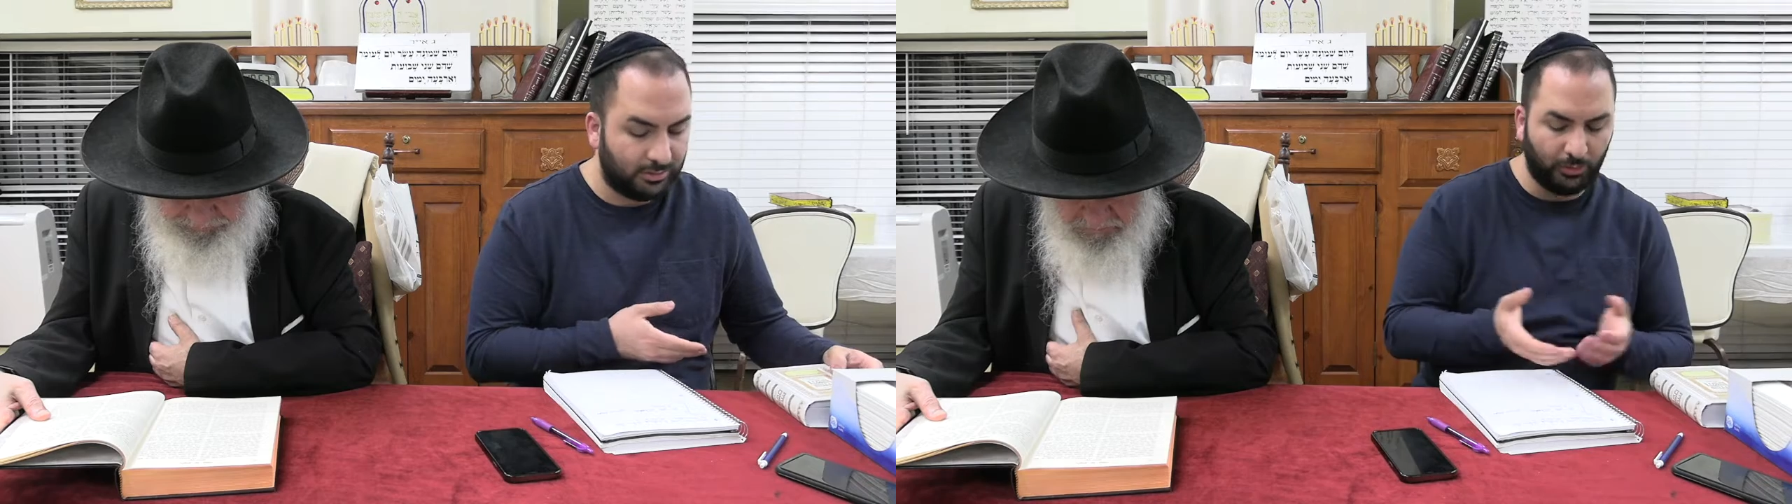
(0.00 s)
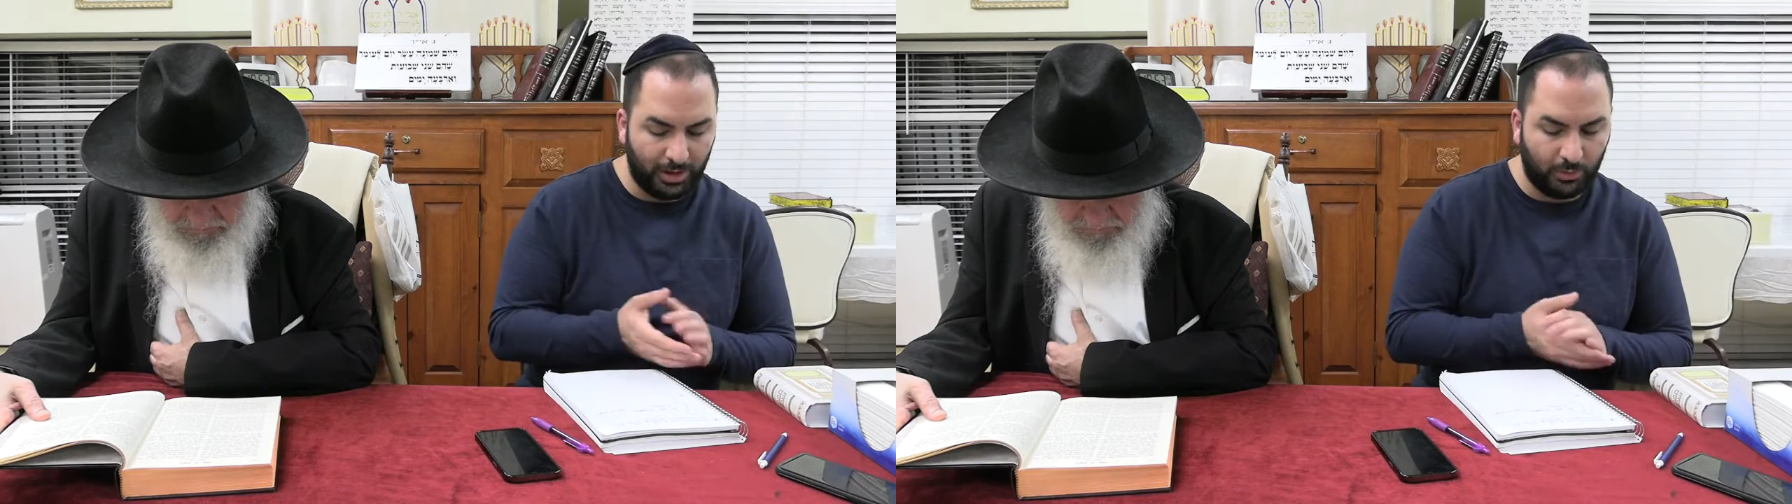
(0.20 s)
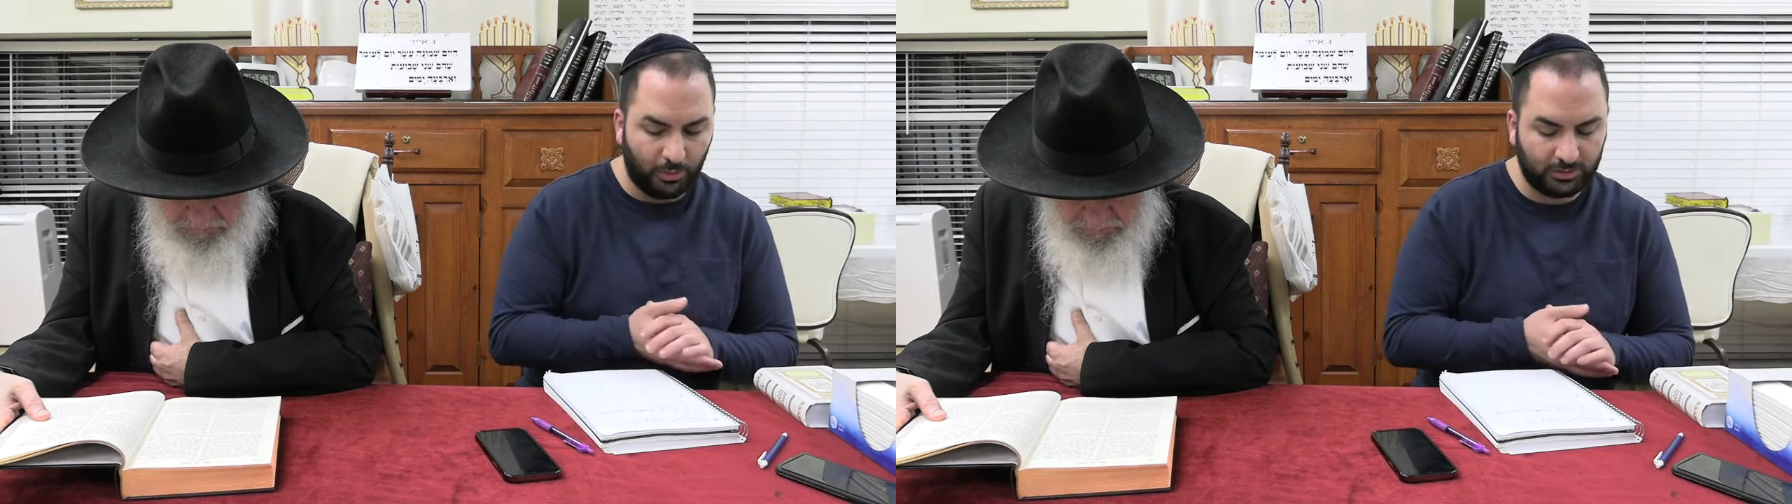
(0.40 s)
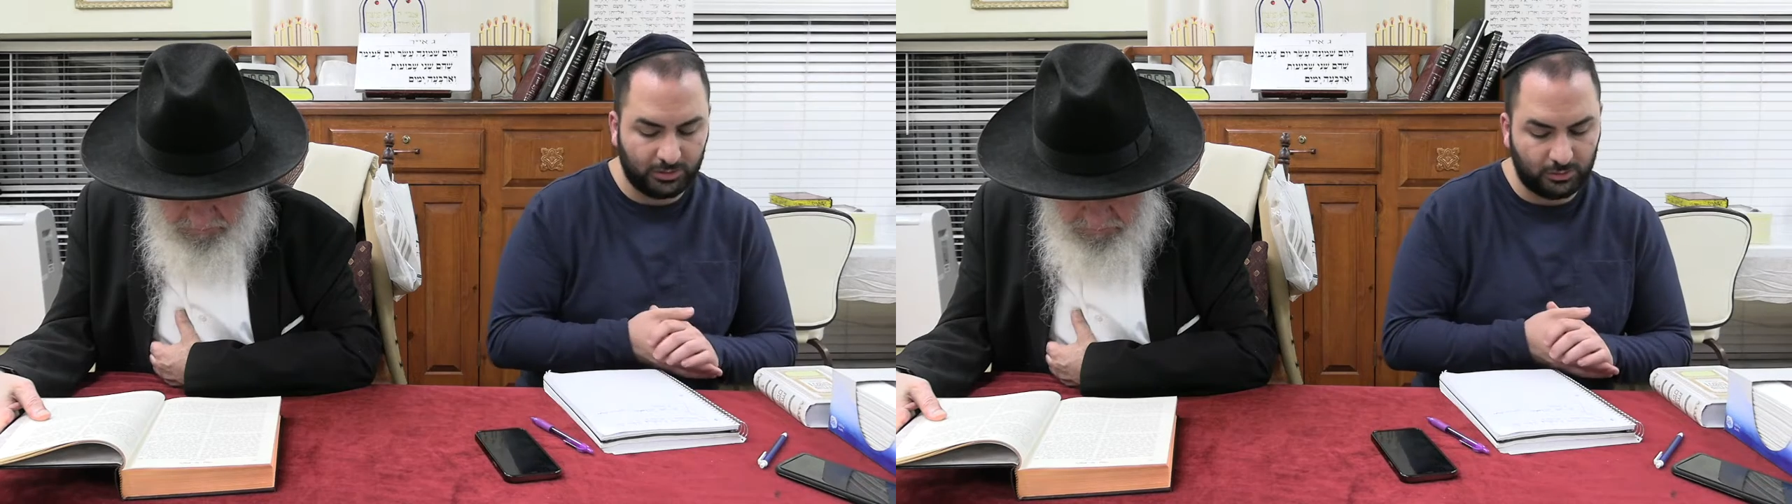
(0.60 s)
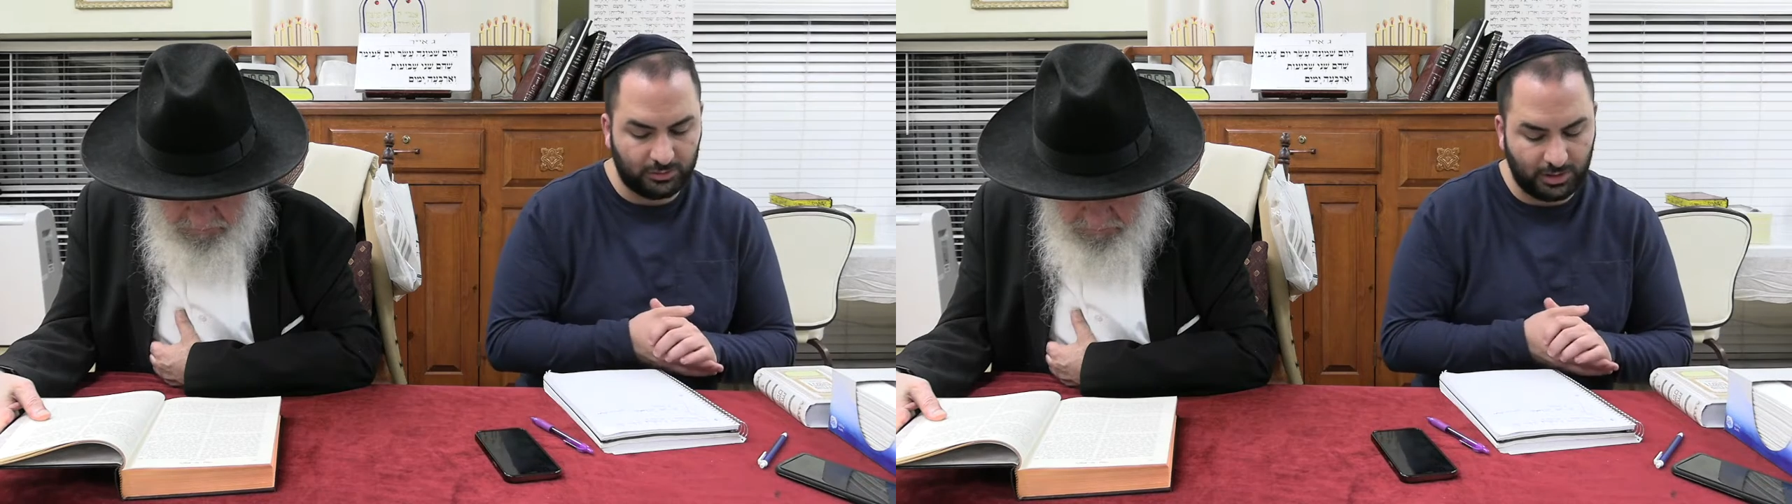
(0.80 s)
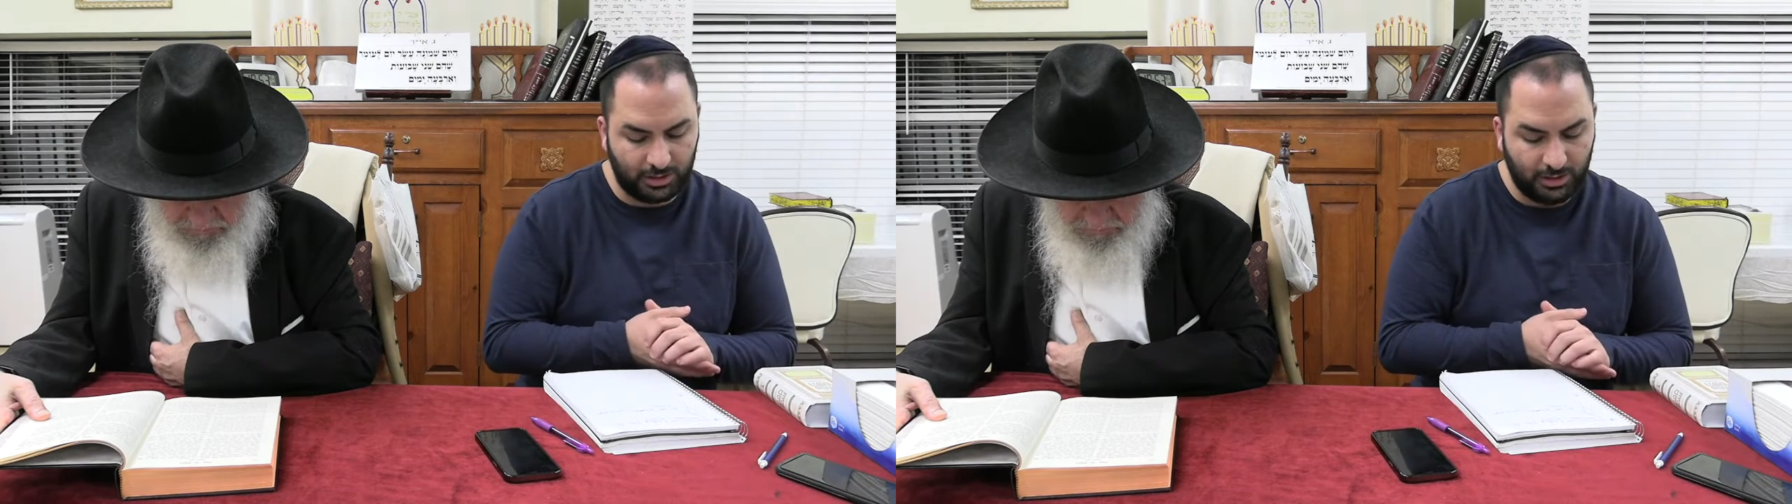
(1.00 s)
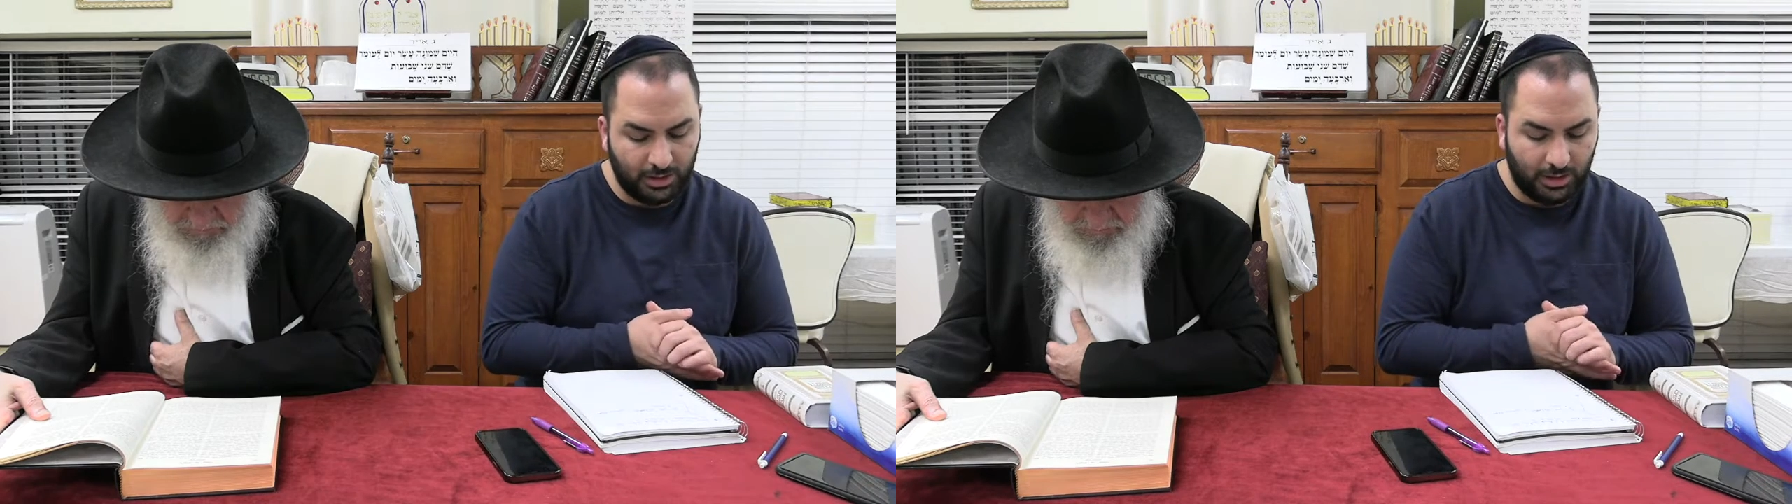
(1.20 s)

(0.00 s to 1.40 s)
The way it works is you say,